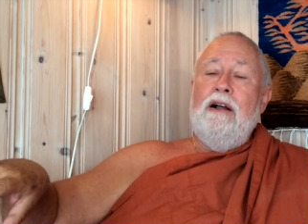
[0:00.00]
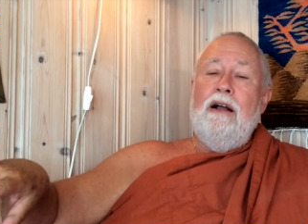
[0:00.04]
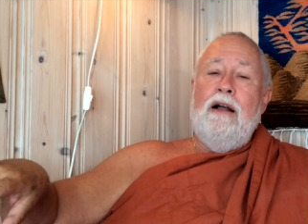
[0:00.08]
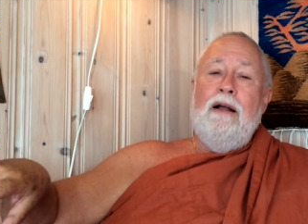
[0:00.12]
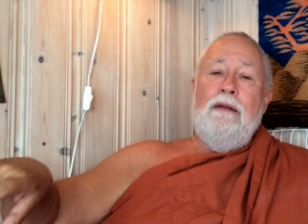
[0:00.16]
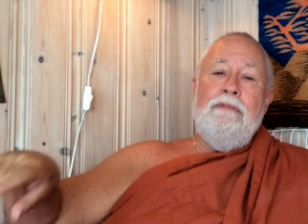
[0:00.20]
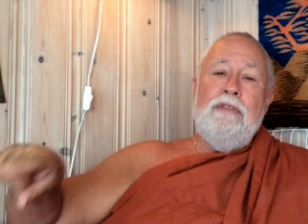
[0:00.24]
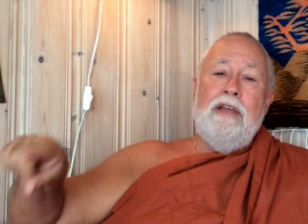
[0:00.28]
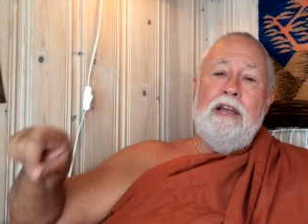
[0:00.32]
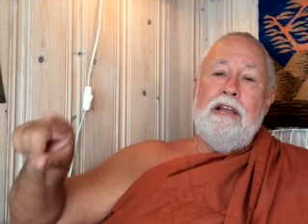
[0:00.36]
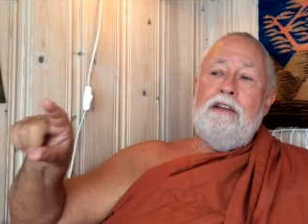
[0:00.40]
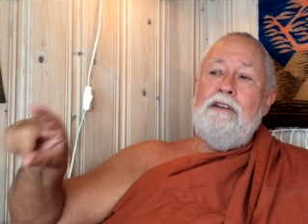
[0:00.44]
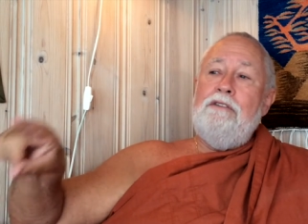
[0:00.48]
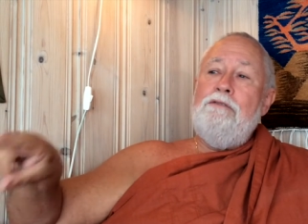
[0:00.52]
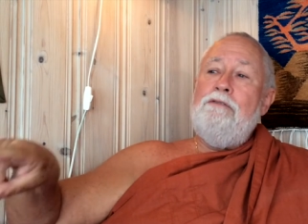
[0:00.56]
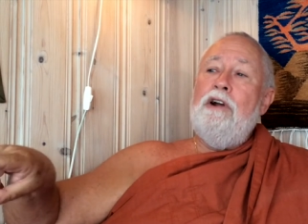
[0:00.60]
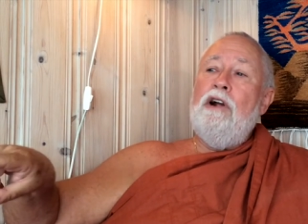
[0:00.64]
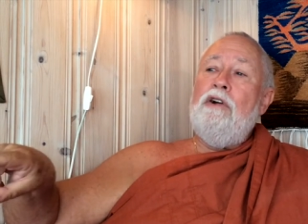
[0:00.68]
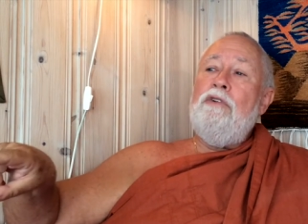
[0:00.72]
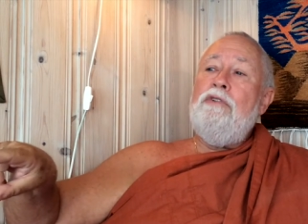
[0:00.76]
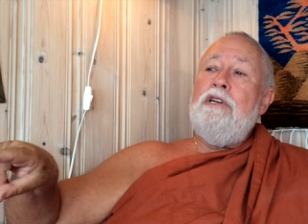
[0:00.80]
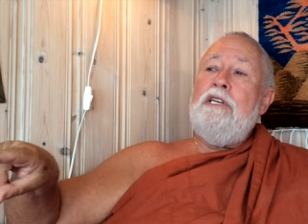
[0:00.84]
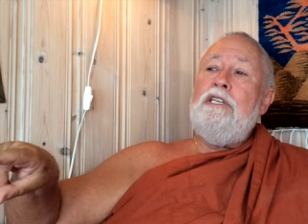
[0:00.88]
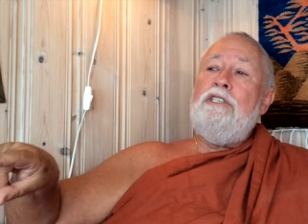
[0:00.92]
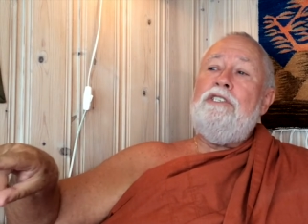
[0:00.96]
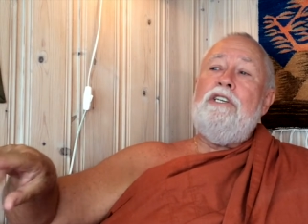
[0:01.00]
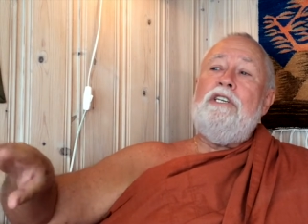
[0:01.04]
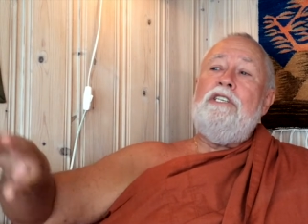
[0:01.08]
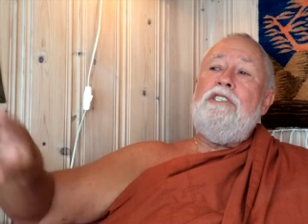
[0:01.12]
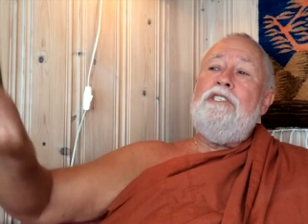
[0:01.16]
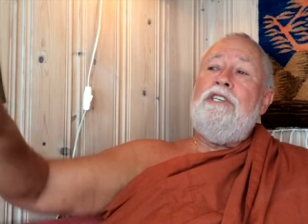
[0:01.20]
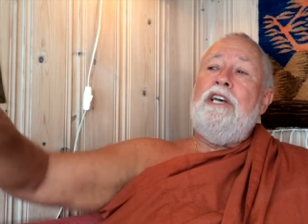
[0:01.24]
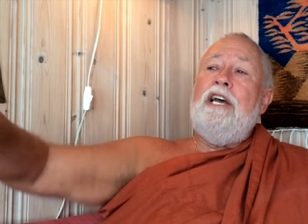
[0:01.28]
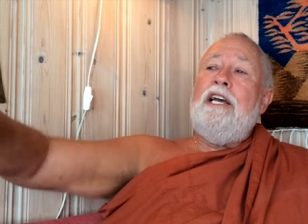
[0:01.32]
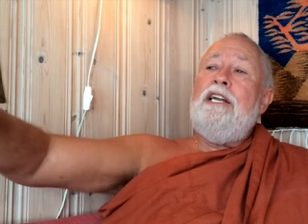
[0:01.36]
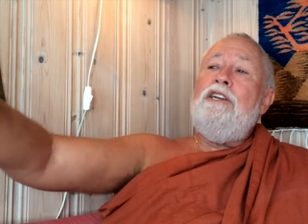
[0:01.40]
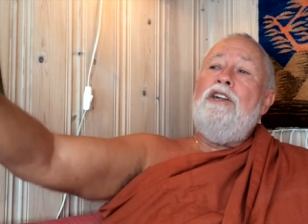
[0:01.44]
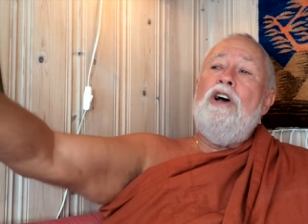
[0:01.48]
and they can very easily
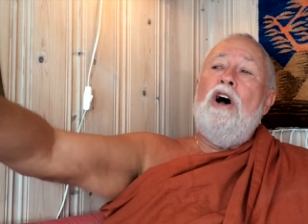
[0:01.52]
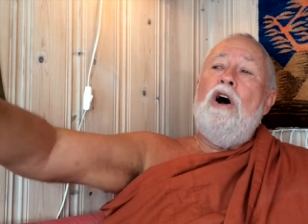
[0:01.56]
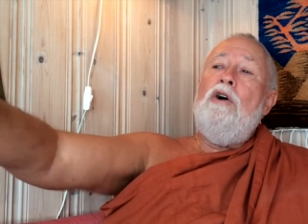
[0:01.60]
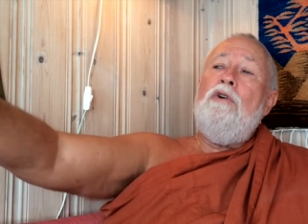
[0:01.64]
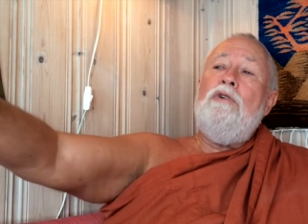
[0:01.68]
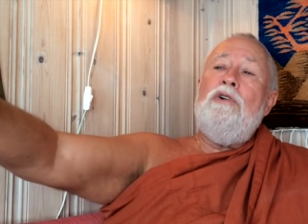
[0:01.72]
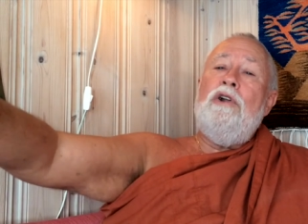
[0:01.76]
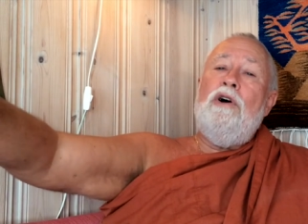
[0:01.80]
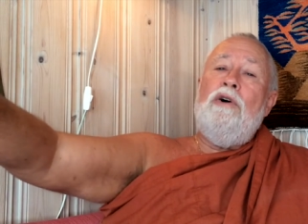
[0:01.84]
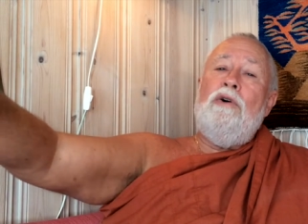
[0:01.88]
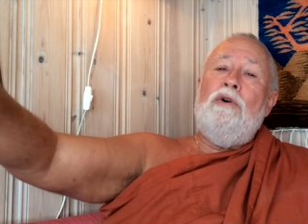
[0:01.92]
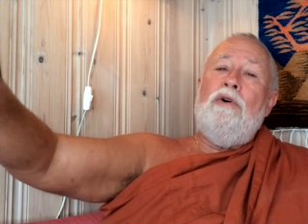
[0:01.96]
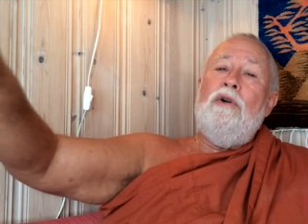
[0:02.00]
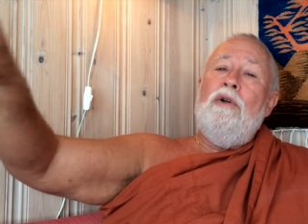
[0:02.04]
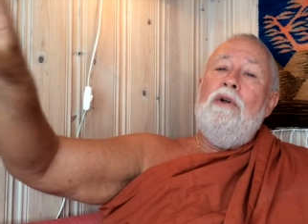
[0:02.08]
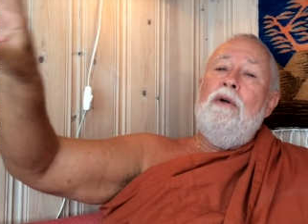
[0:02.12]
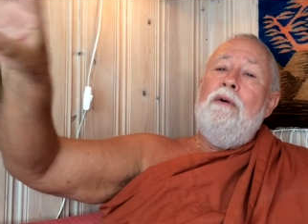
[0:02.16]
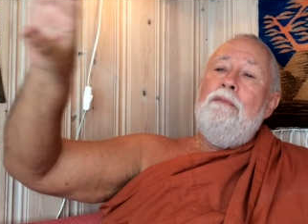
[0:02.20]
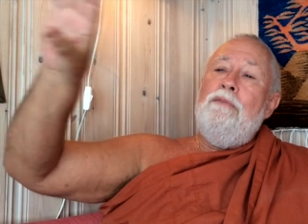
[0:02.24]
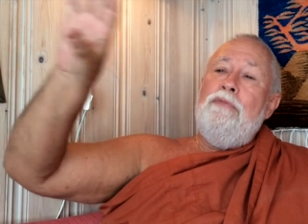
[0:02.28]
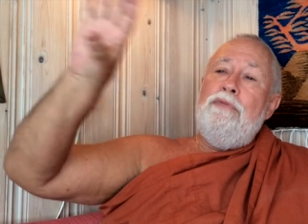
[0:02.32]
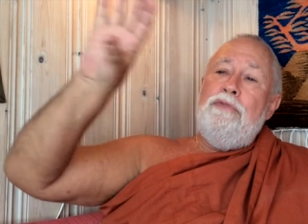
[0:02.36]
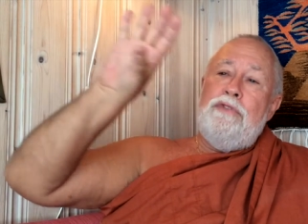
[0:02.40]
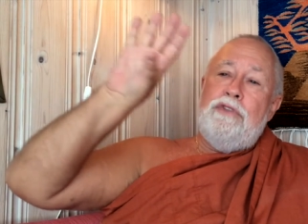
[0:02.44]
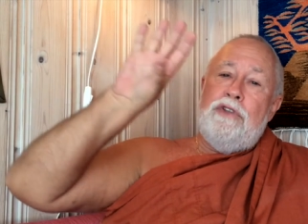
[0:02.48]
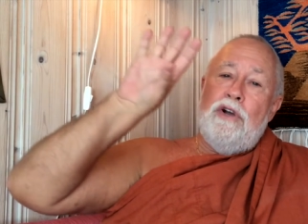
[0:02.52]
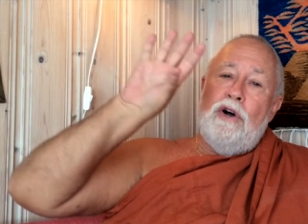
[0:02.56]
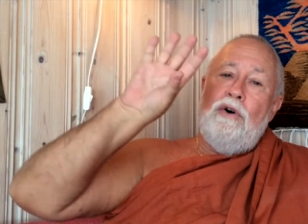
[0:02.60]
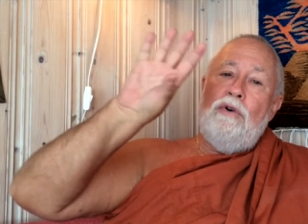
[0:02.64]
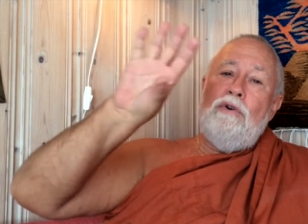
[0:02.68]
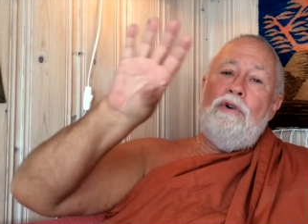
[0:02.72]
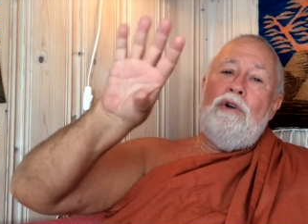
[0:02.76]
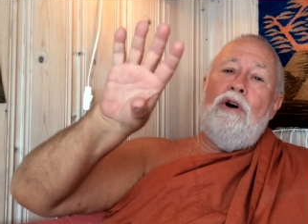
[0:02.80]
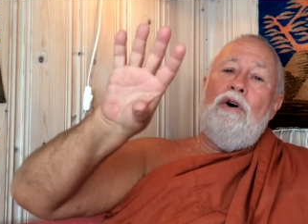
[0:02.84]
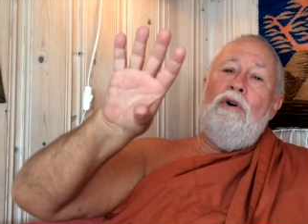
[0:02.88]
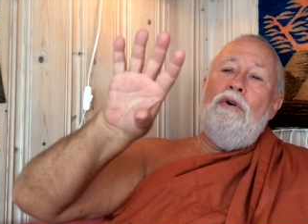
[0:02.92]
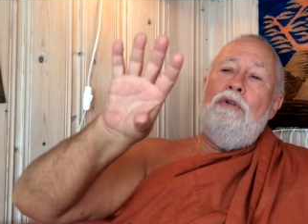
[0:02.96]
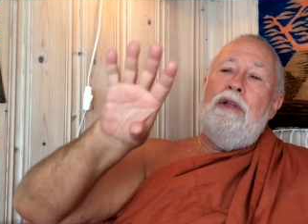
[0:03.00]
say, no, no,
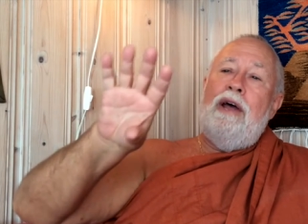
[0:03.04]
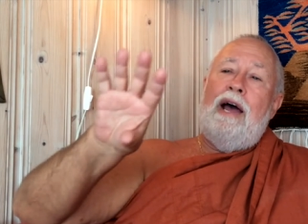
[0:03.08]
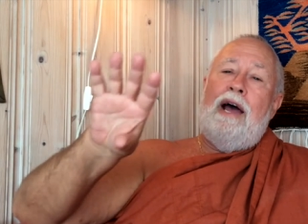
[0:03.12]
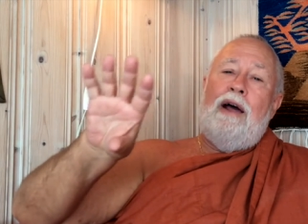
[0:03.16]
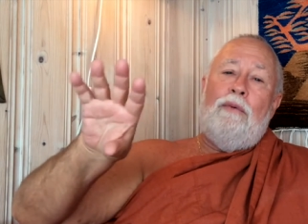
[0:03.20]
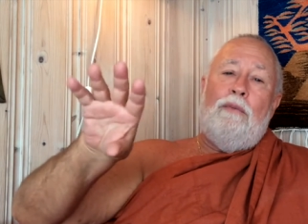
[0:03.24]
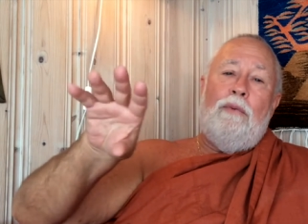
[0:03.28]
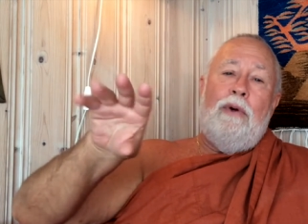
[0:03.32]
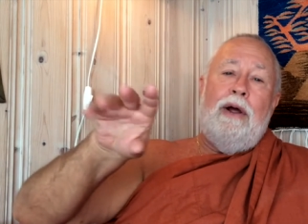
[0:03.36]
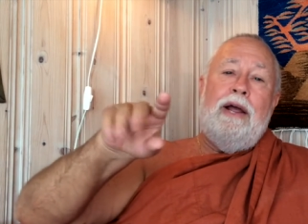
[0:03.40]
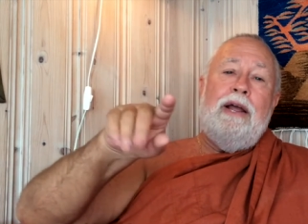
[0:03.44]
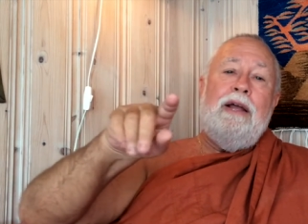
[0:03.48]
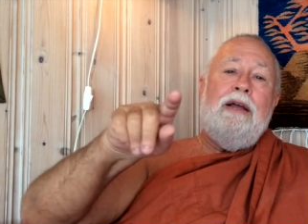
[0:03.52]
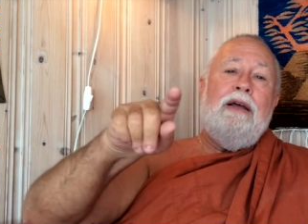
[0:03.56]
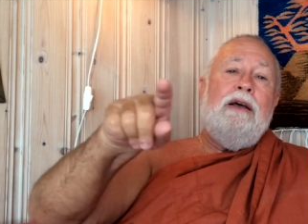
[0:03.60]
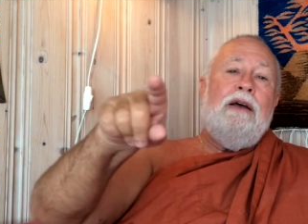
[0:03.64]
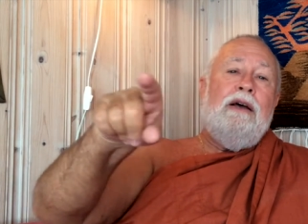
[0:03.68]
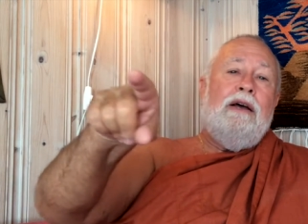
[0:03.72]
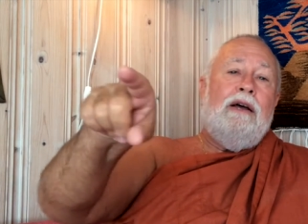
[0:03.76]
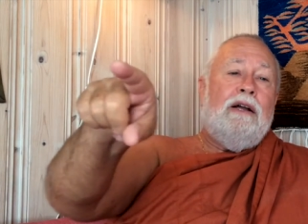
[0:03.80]
don't go that way.